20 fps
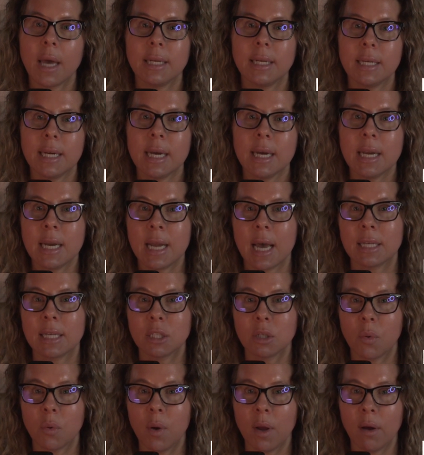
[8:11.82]
a
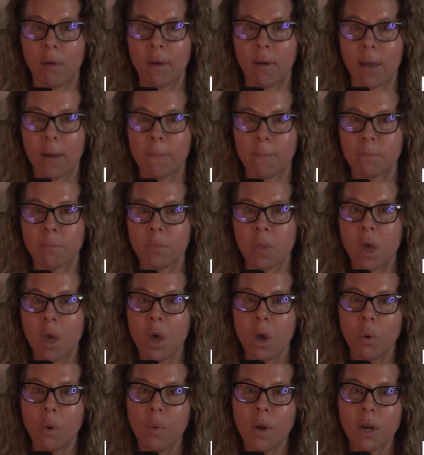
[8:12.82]
DNS query.
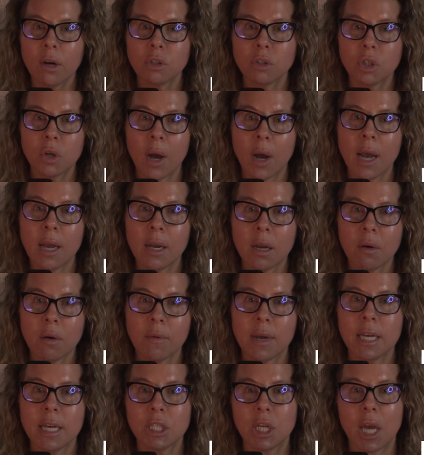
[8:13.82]
We are trying to
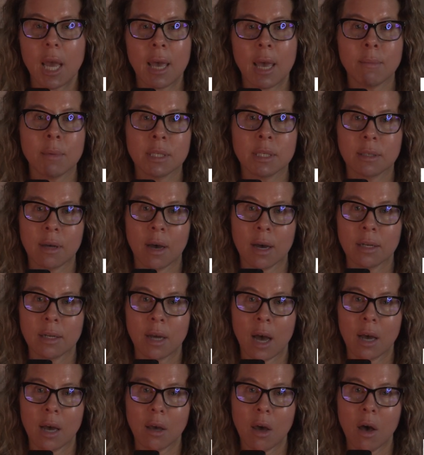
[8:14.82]
reach
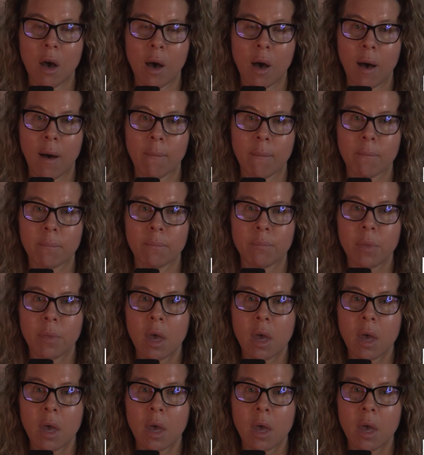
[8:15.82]
Amazon.com.